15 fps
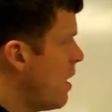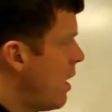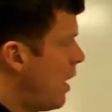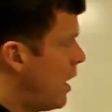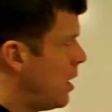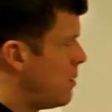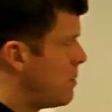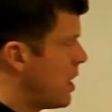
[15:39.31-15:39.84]

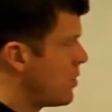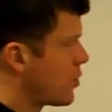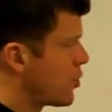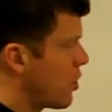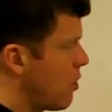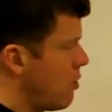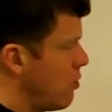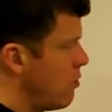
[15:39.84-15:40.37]
2-. And
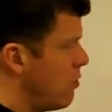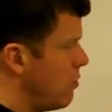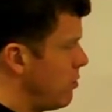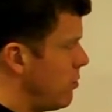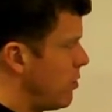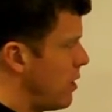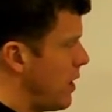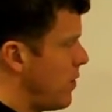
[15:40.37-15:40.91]
so
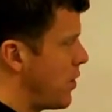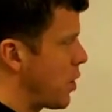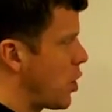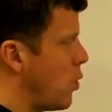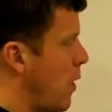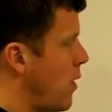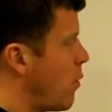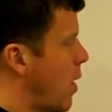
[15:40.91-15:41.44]
the
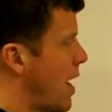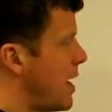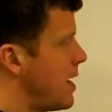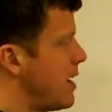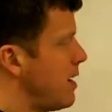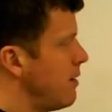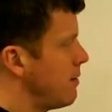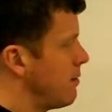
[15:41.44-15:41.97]
quick
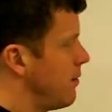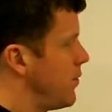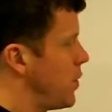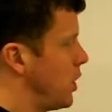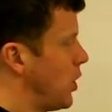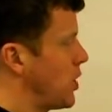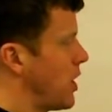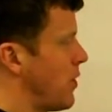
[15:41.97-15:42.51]
way to
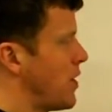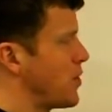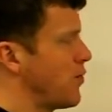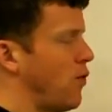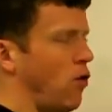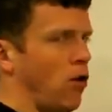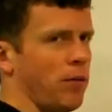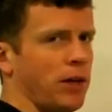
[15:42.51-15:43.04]
look at this
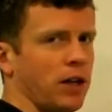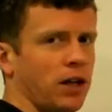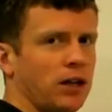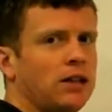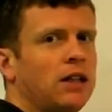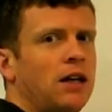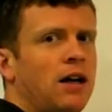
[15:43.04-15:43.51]
formula